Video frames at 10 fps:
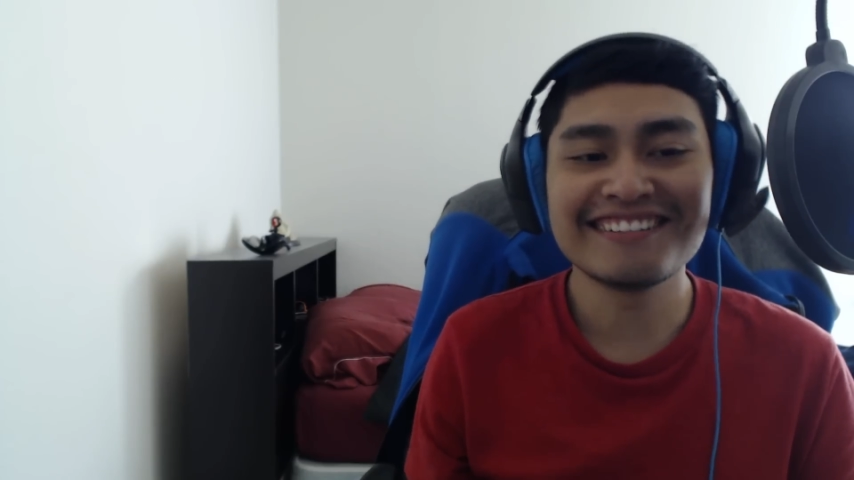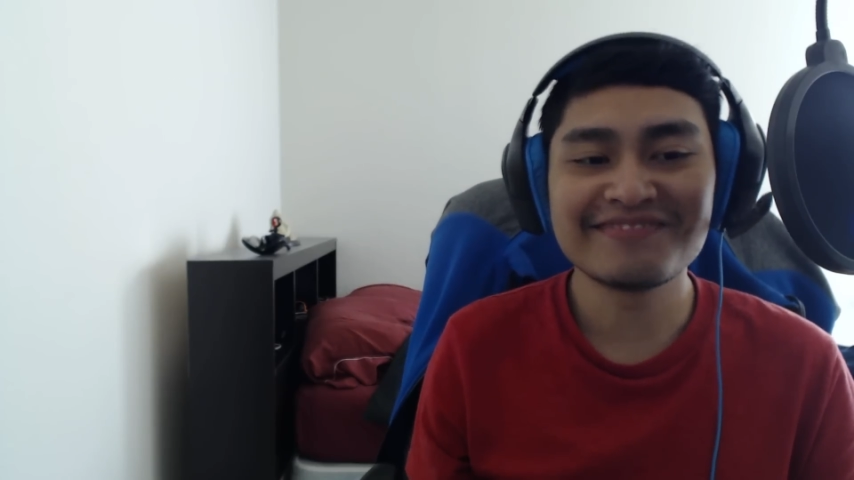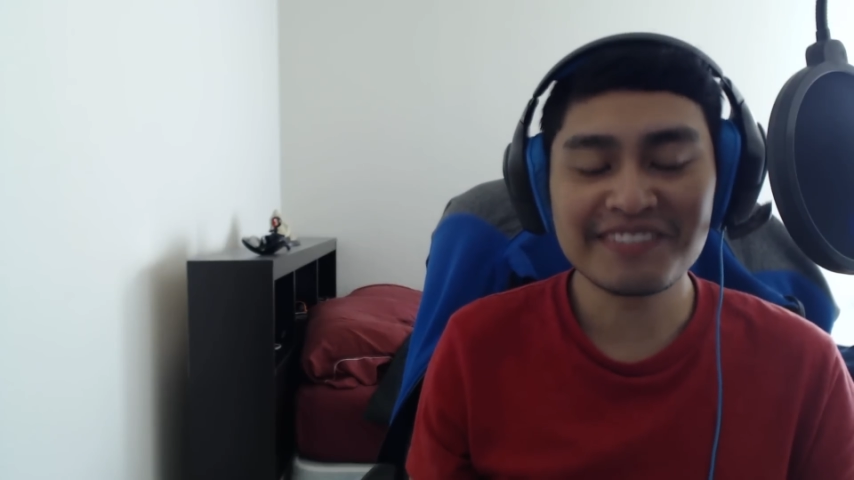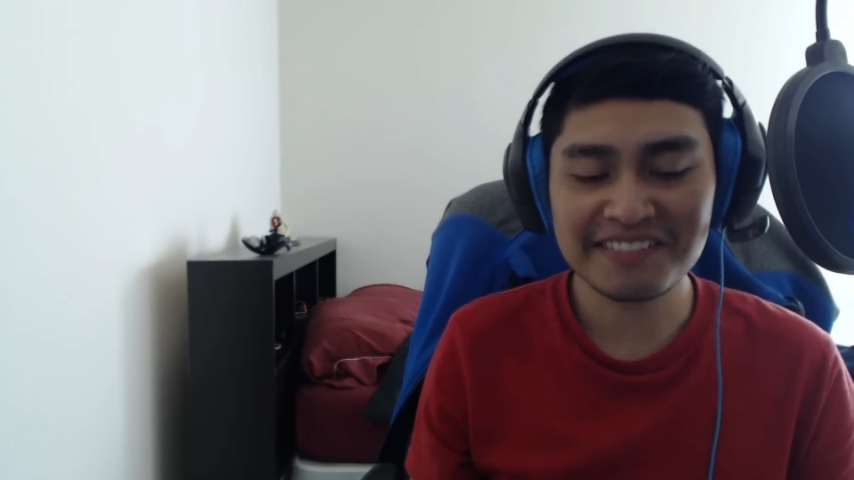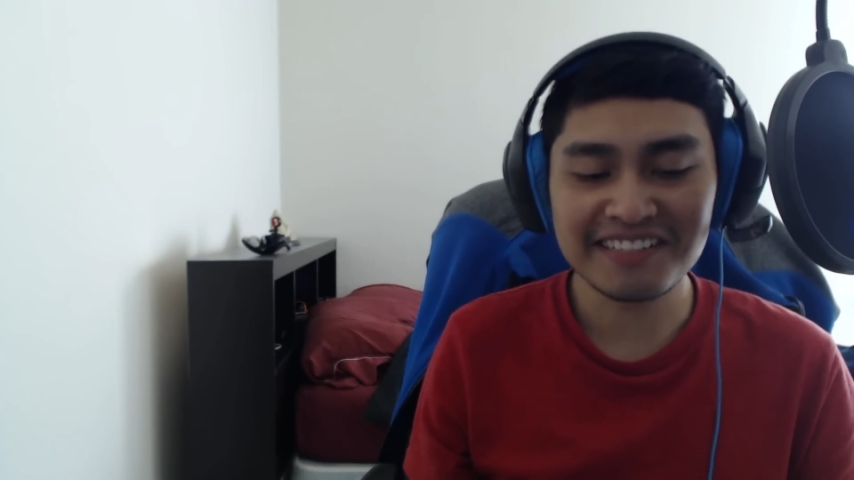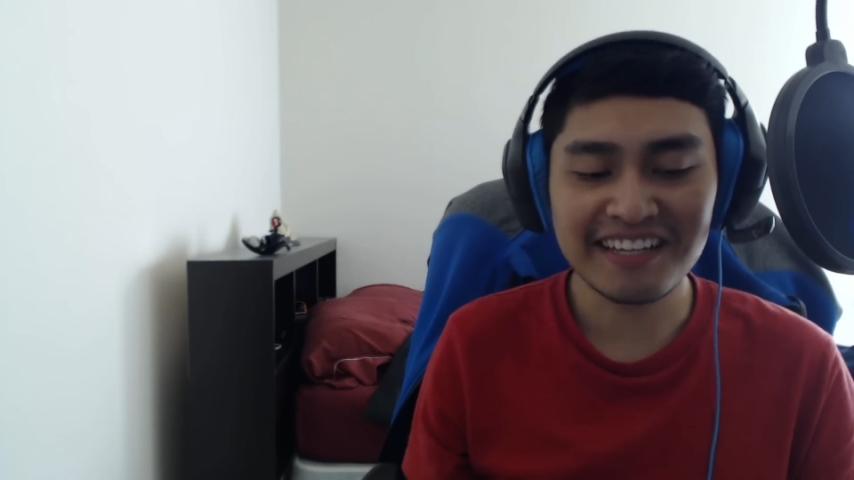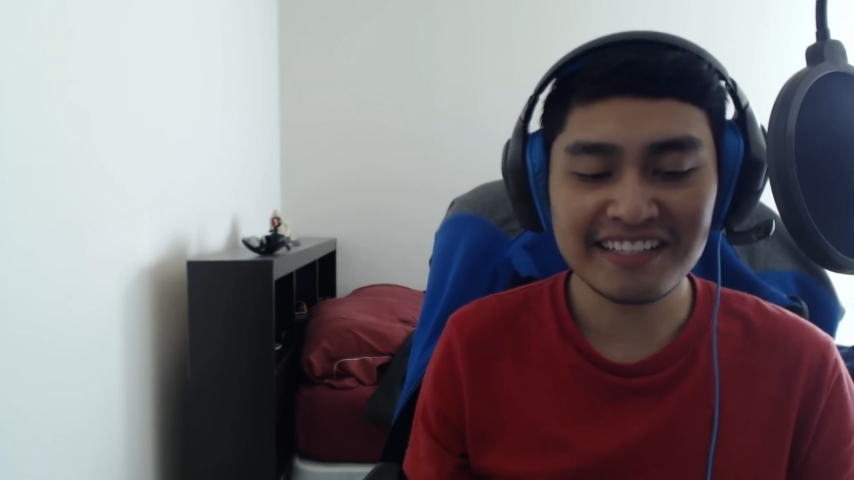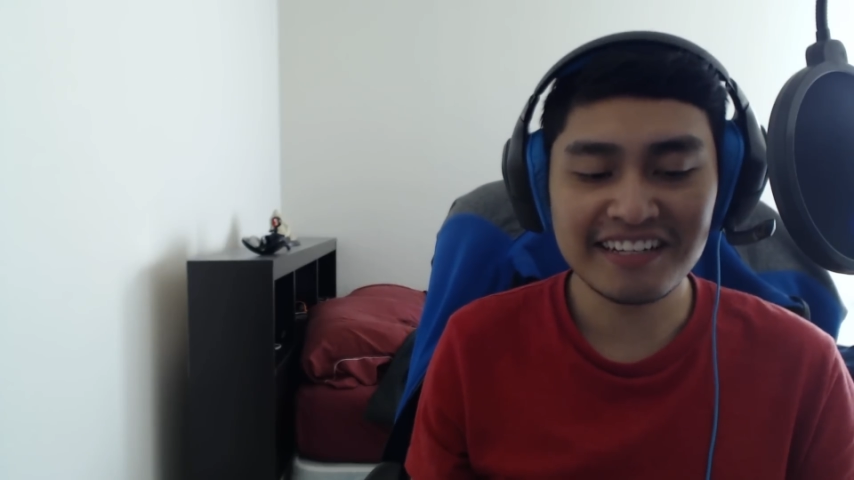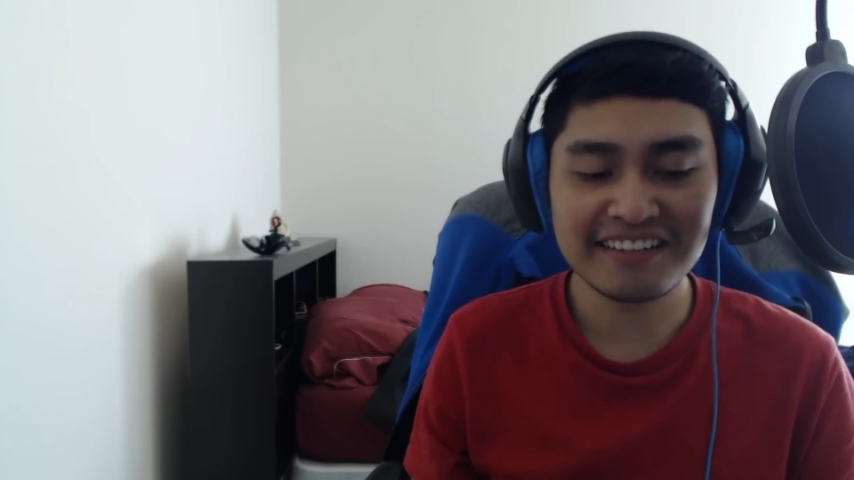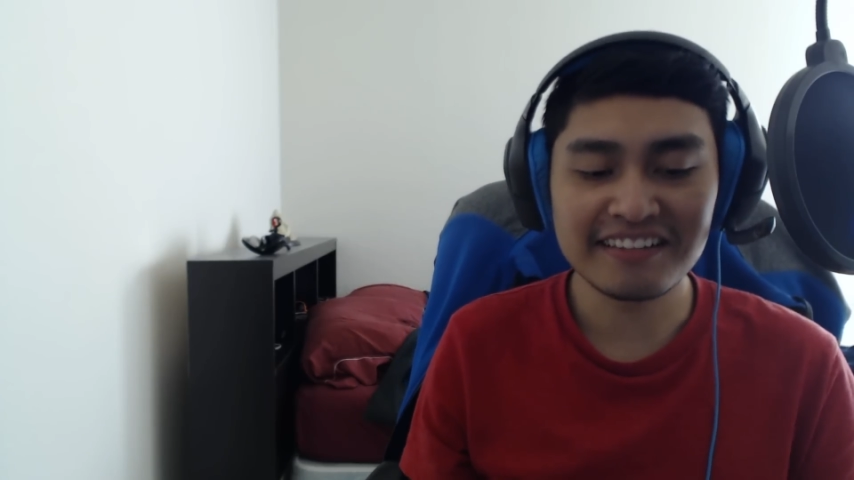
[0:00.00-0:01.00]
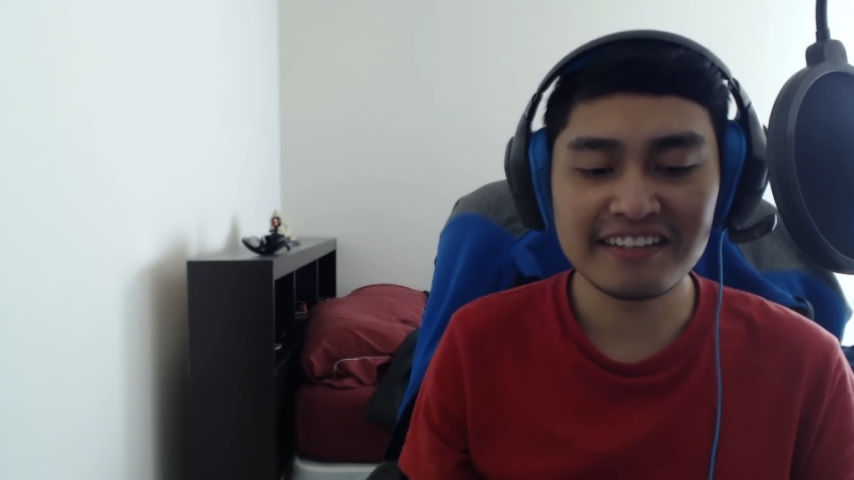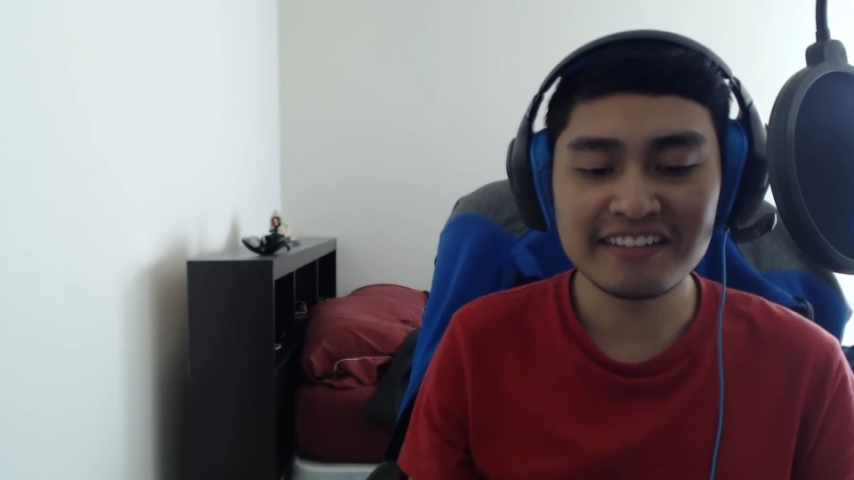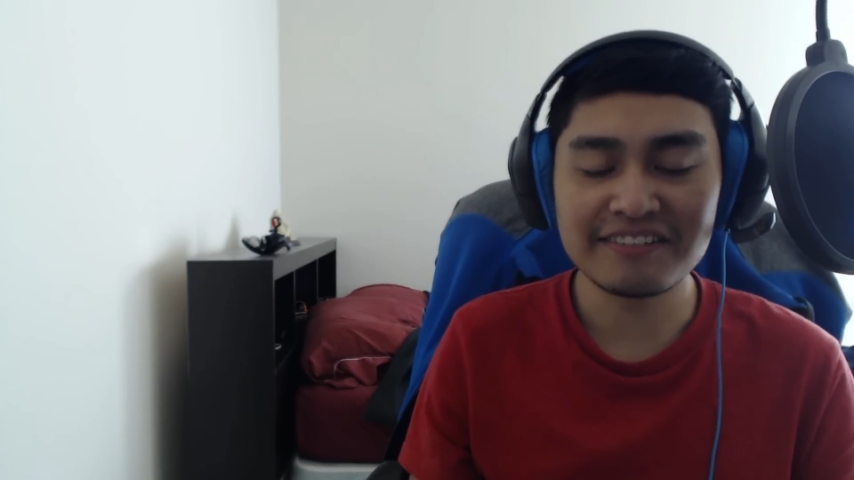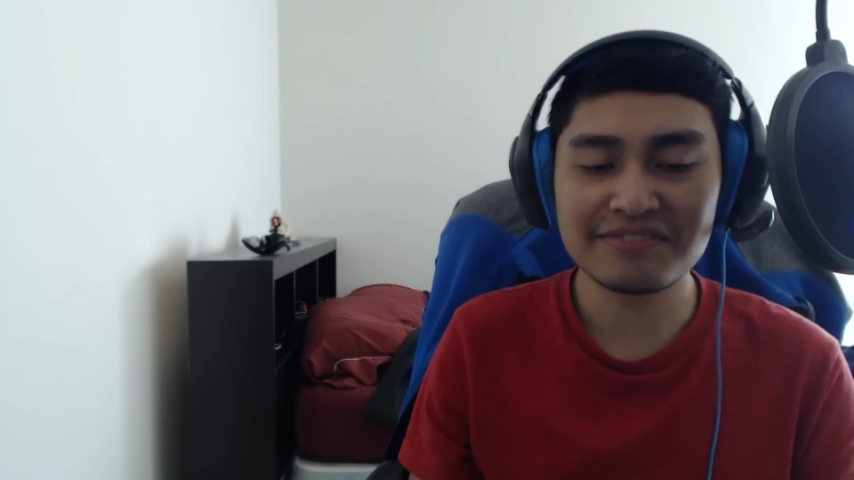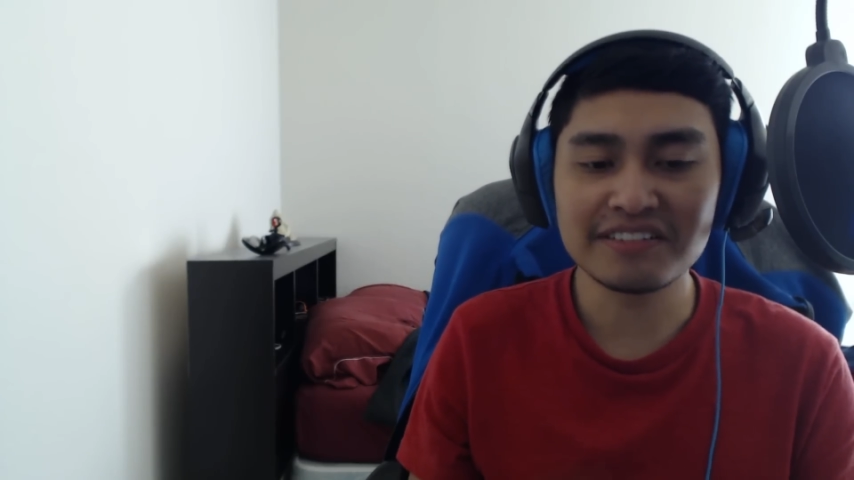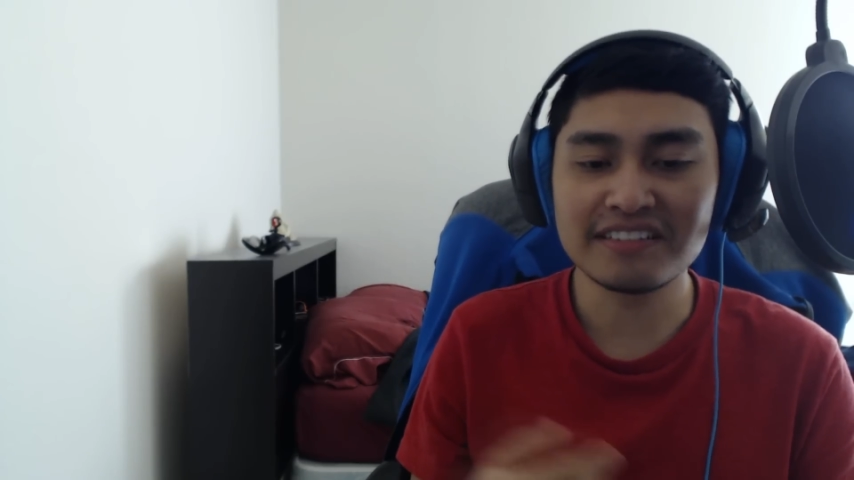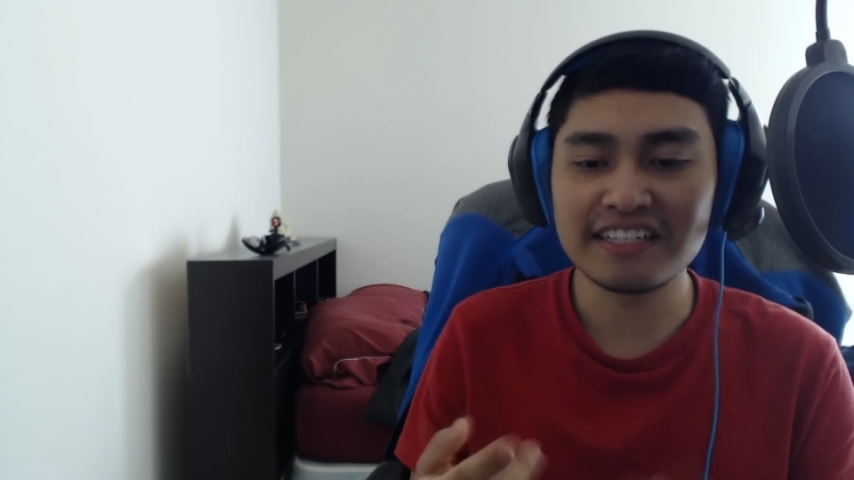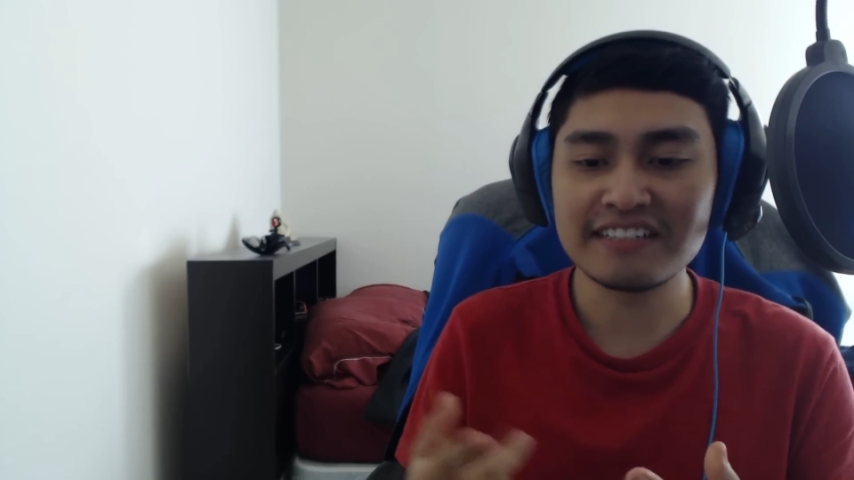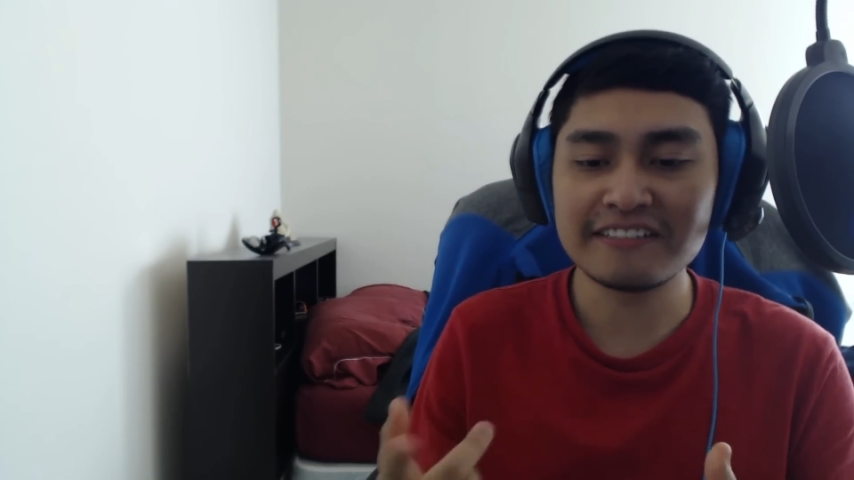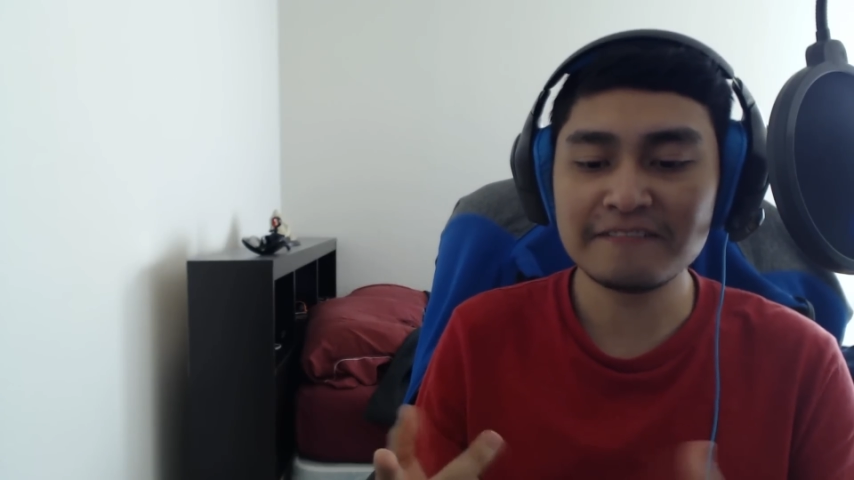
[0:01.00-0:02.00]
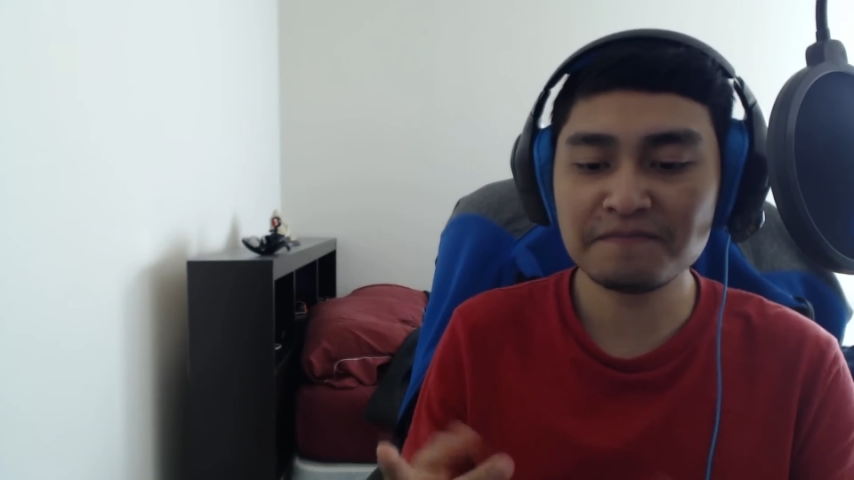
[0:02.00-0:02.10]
Especially like getting a different like